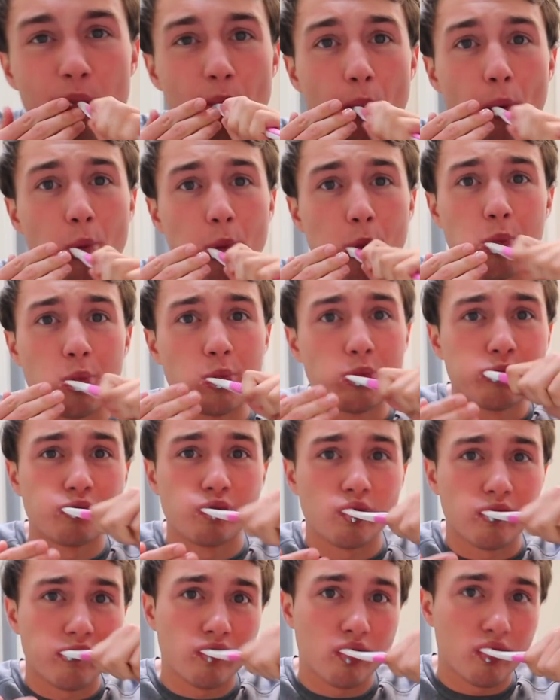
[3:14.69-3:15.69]
I was just
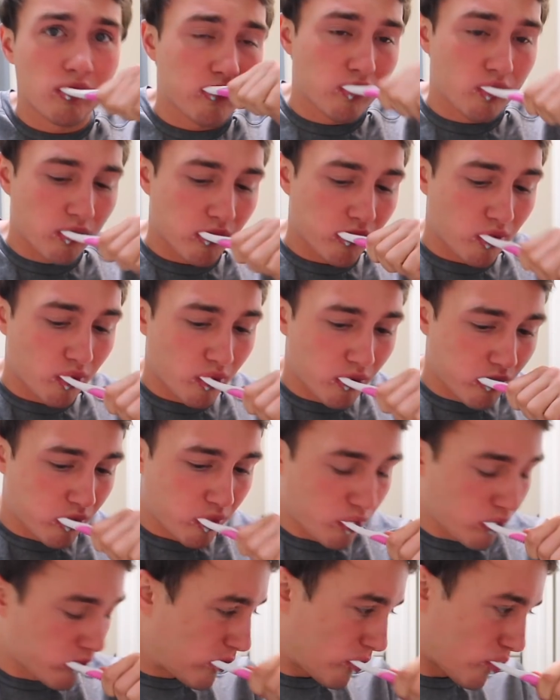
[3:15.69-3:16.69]
trying to
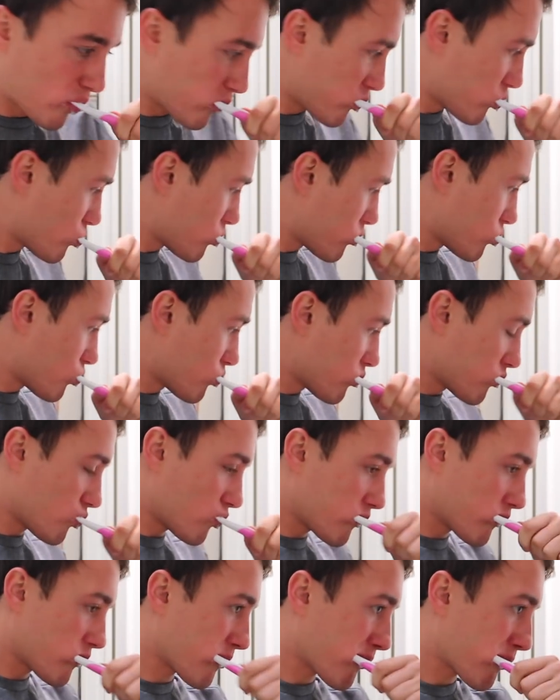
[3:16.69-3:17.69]
get the
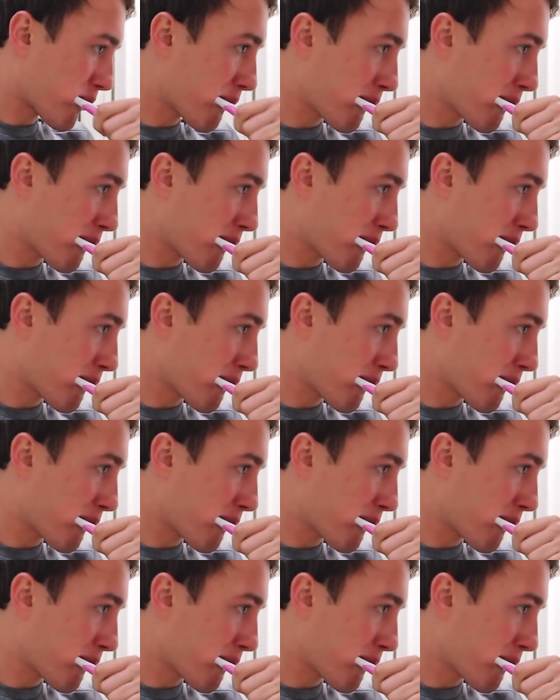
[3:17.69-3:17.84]
inner